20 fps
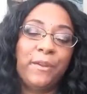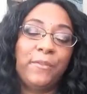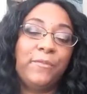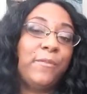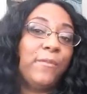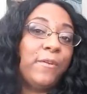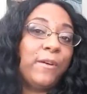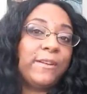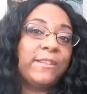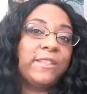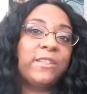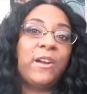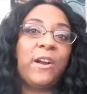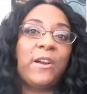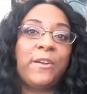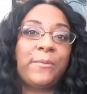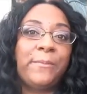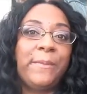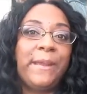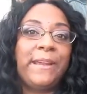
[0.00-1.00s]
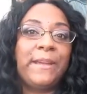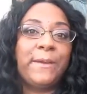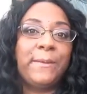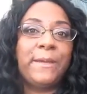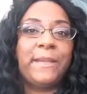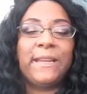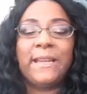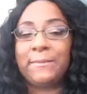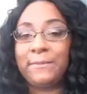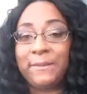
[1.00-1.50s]
for a starter makeup
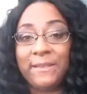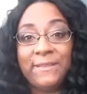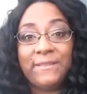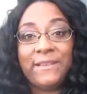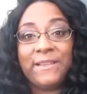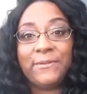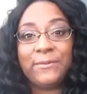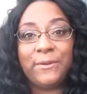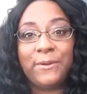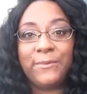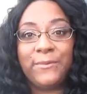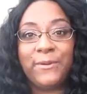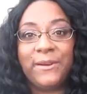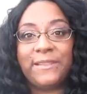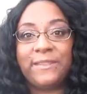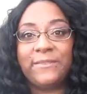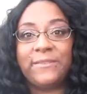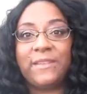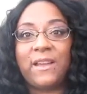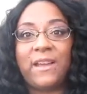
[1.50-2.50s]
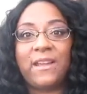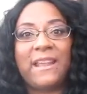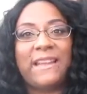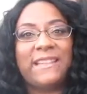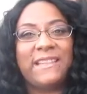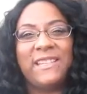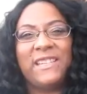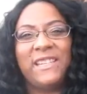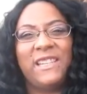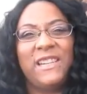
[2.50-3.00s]
kit. I believe that's what it was. It was called like
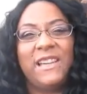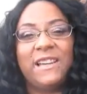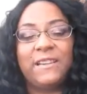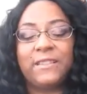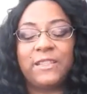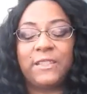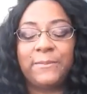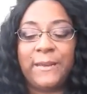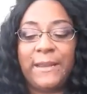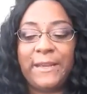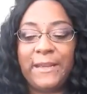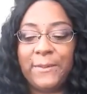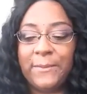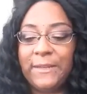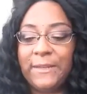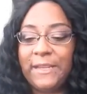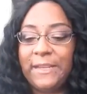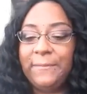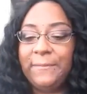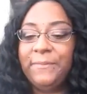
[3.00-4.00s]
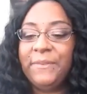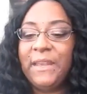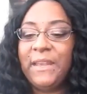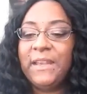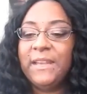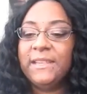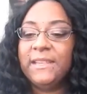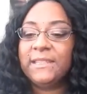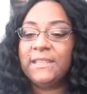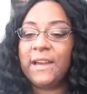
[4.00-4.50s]
the deluxe makeup kit.
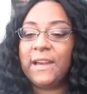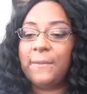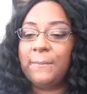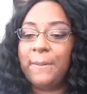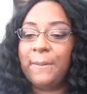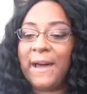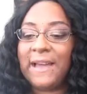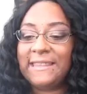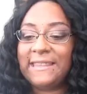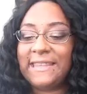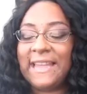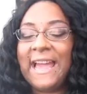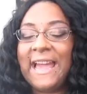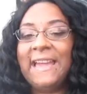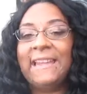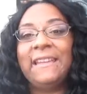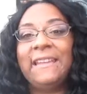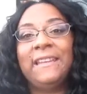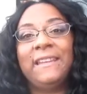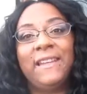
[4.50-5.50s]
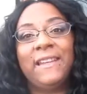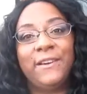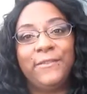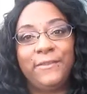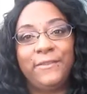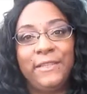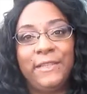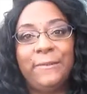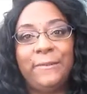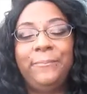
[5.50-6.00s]
So I bought that,
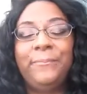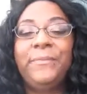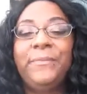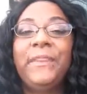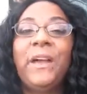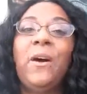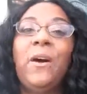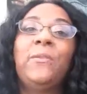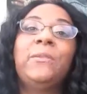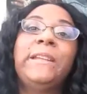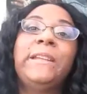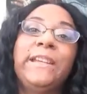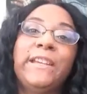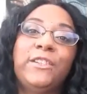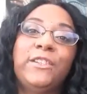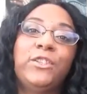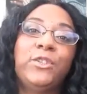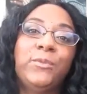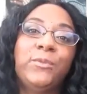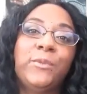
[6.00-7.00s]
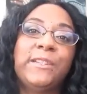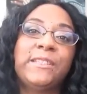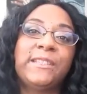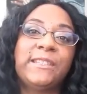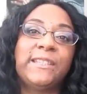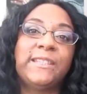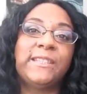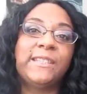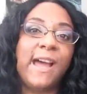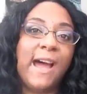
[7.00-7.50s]
loved it. The only issue was at
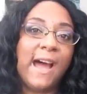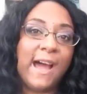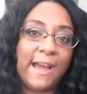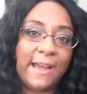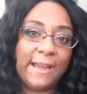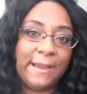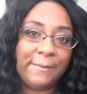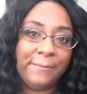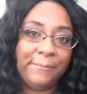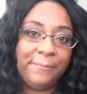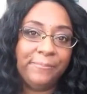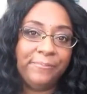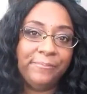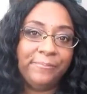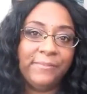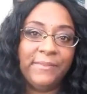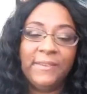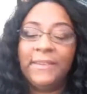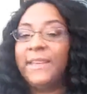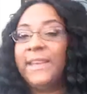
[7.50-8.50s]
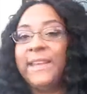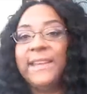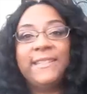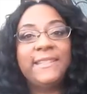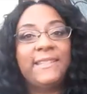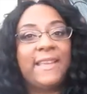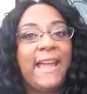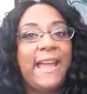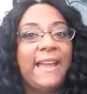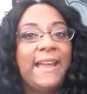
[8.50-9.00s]
the time is
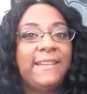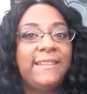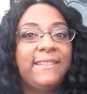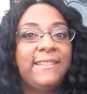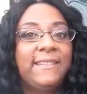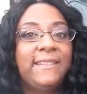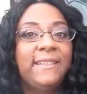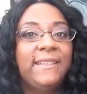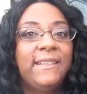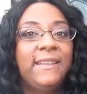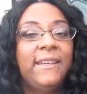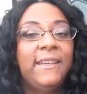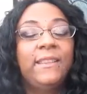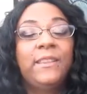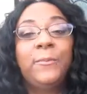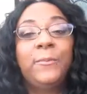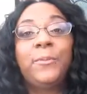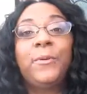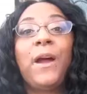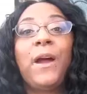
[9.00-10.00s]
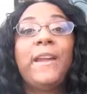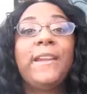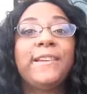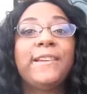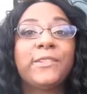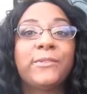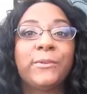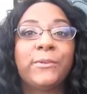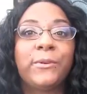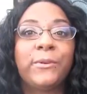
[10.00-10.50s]
that the
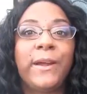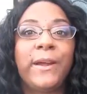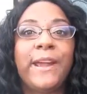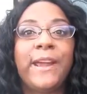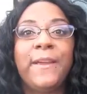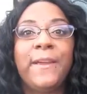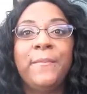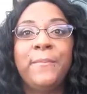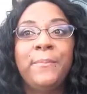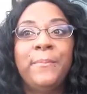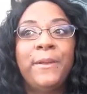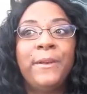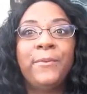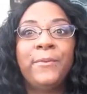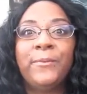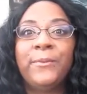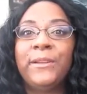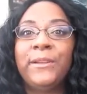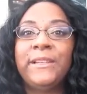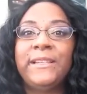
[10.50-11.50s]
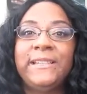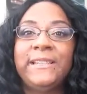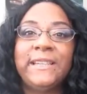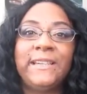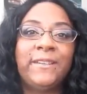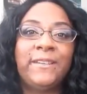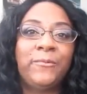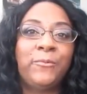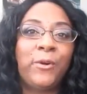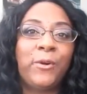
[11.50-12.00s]
products were great, but it really
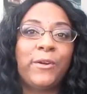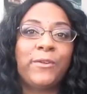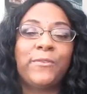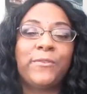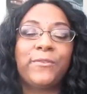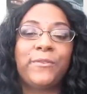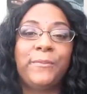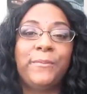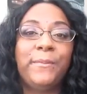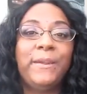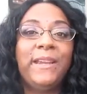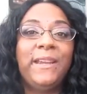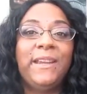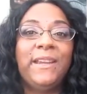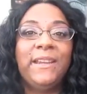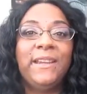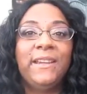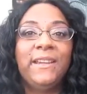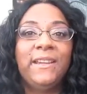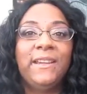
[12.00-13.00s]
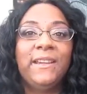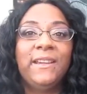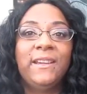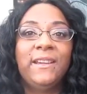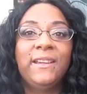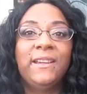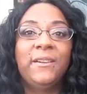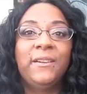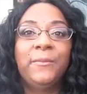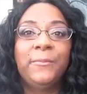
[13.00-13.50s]
didn't work for me
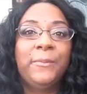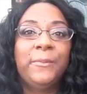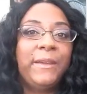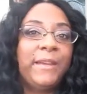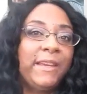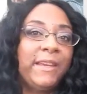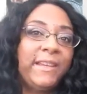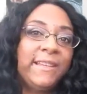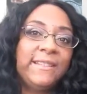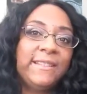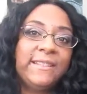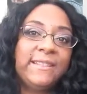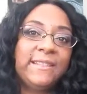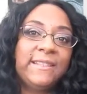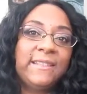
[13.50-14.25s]
because